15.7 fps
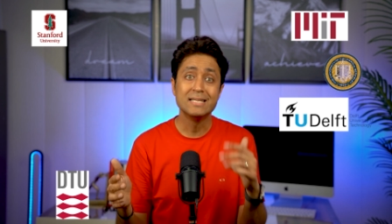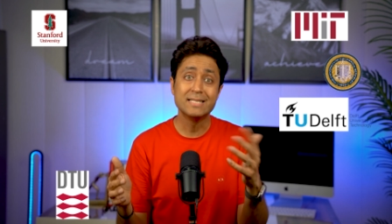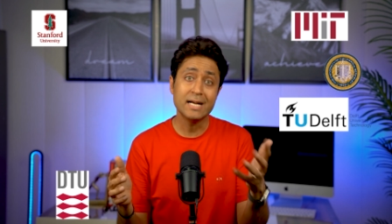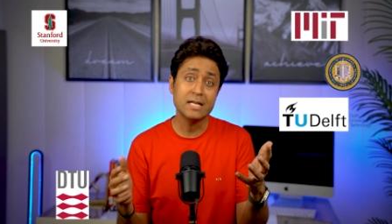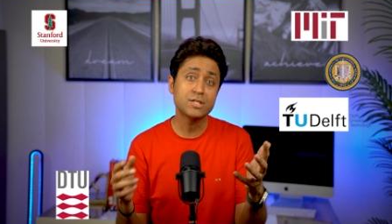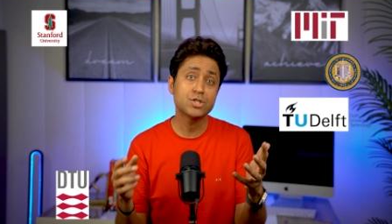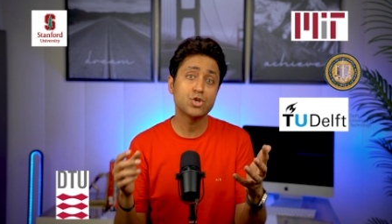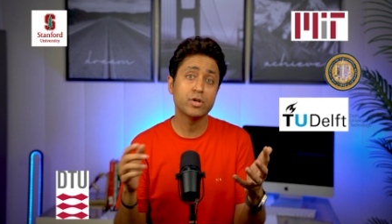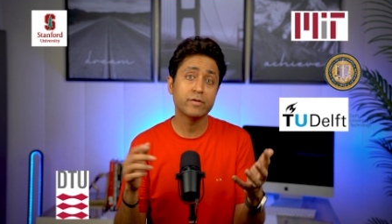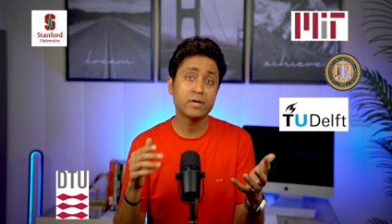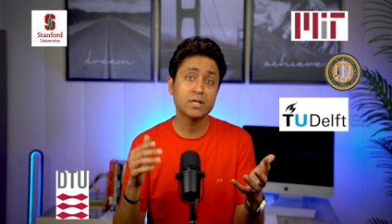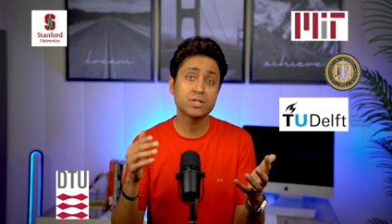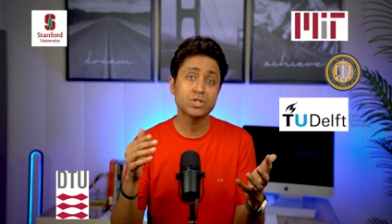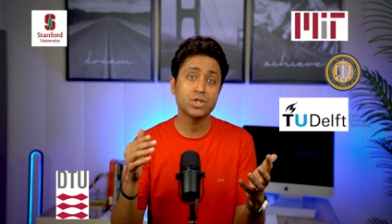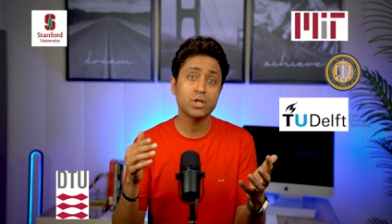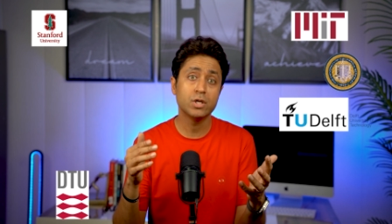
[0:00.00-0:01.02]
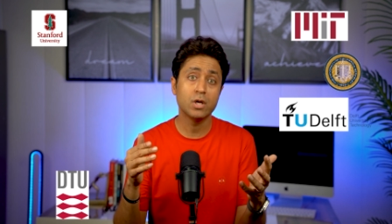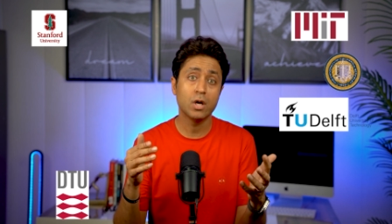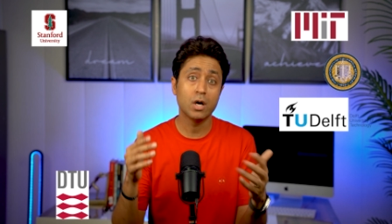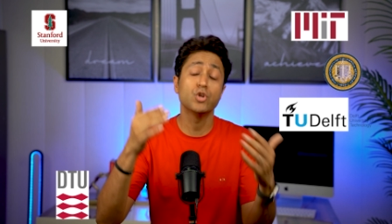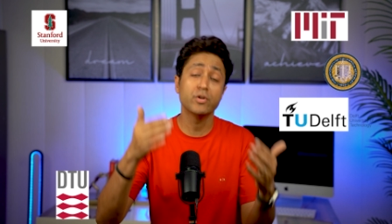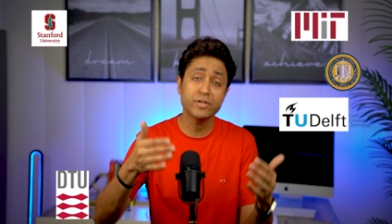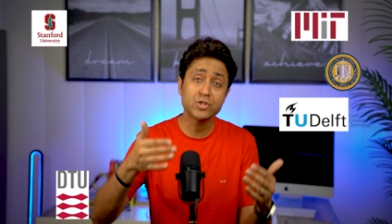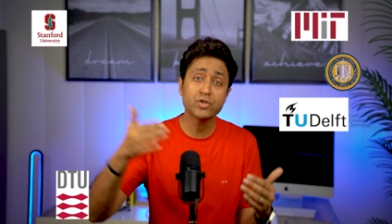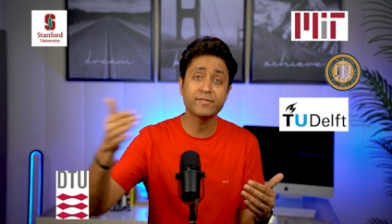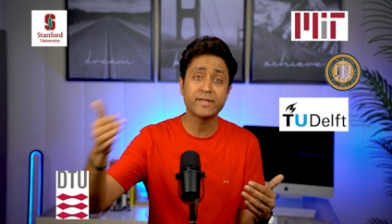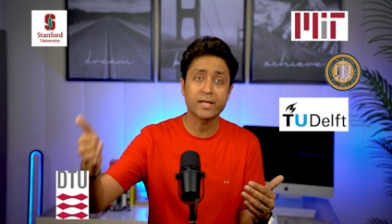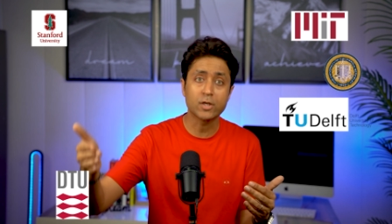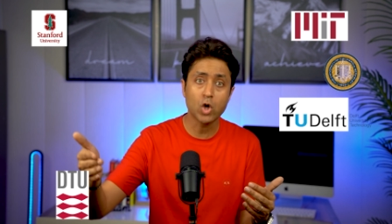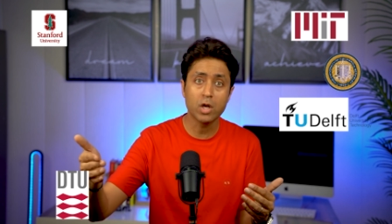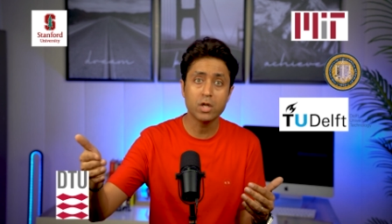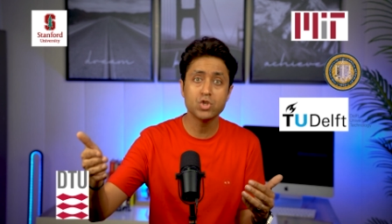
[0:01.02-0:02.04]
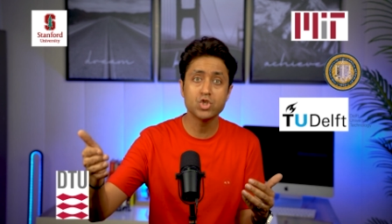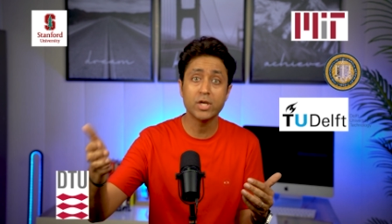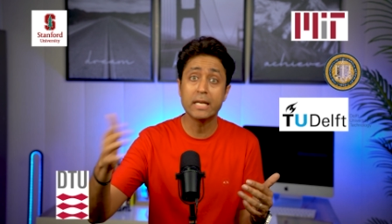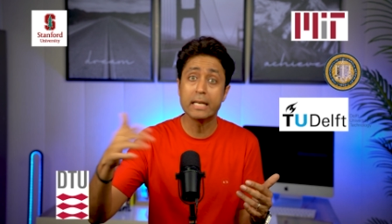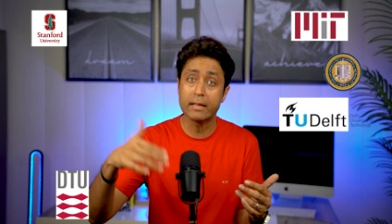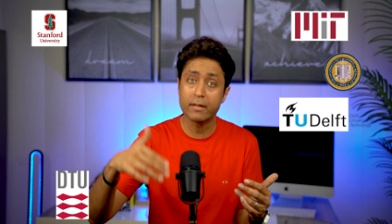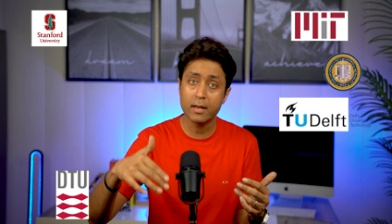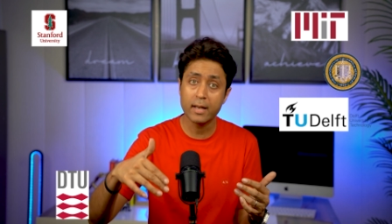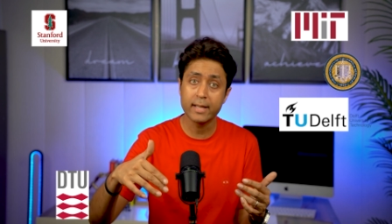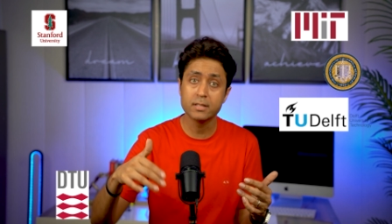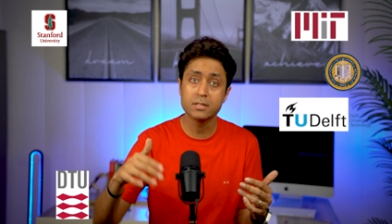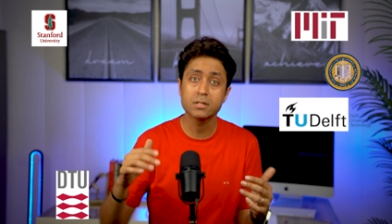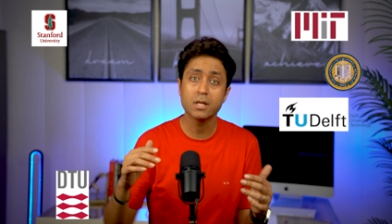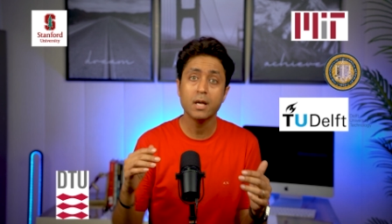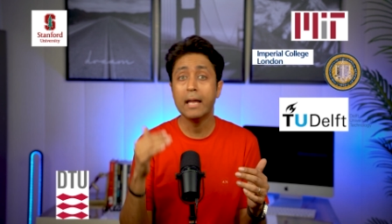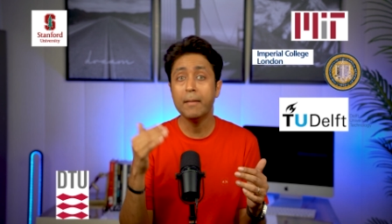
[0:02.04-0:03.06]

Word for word: Delft University, University of Technology in Netherlands,